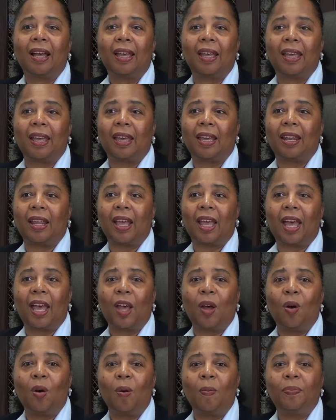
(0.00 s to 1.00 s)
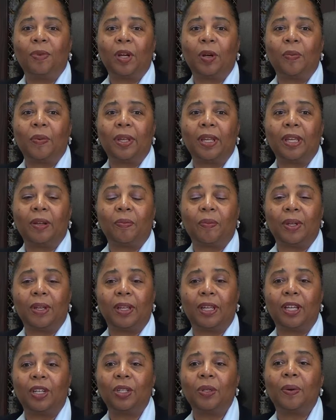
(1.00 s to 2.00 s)
And I hope that
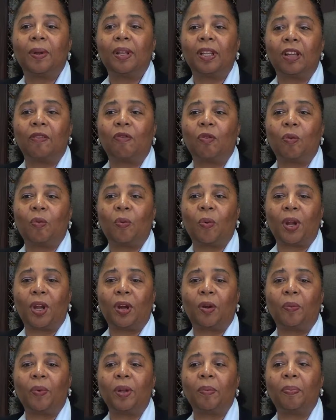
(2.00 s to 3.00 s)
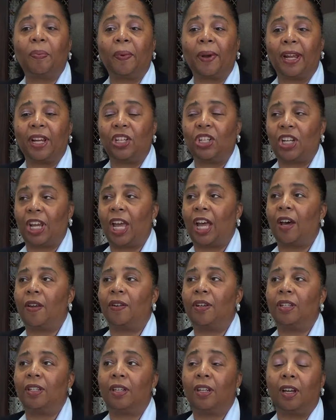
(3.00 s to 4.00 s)
we get to a level where we branch
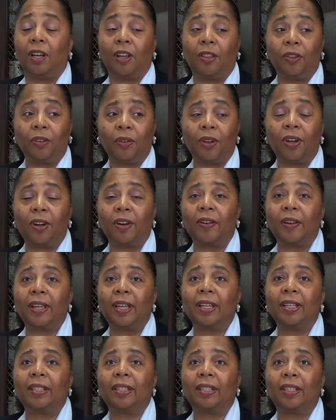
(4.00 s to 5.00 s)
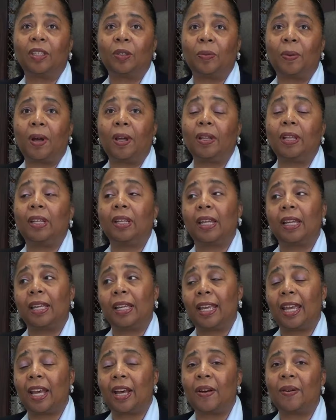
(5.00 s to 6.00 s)
out into other areas as well in
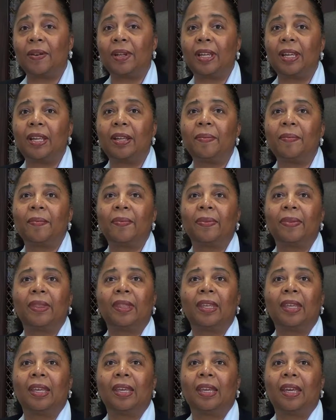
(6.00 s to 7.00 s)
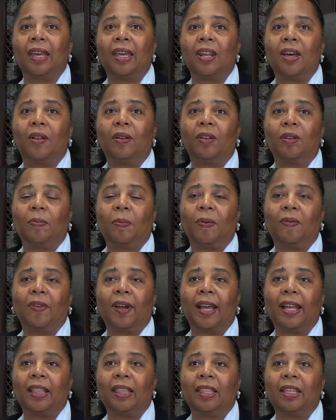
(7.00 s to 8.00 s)
Lake County, and not only
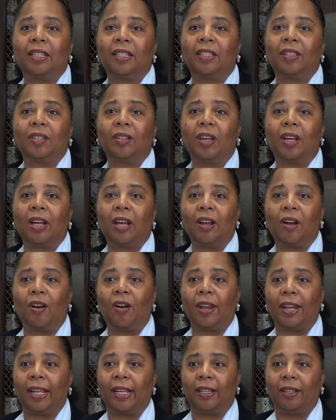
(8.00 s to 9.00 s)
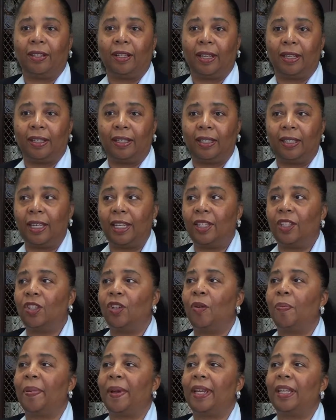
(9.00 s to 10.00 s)
provide this on a
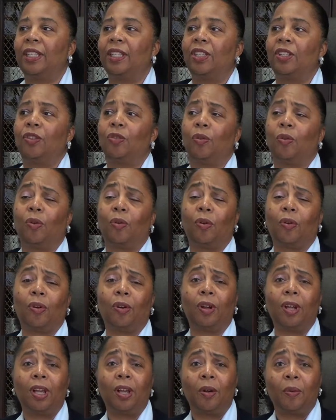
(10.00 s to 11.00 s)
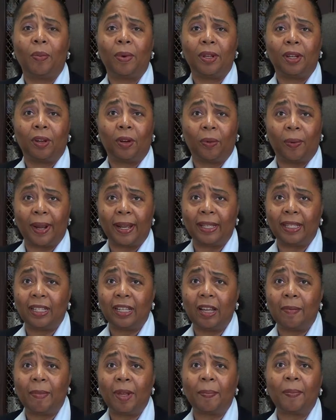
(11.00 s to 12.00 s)
seasonal basis or when the grants
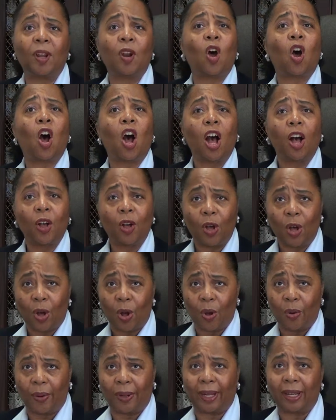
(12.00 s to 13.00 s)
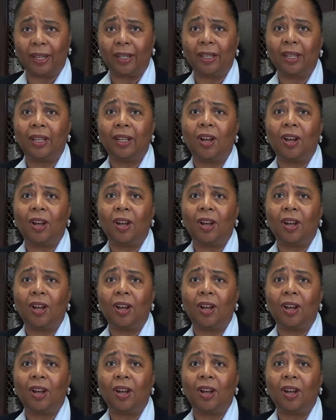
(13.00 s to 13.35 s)
come in, but ongoing,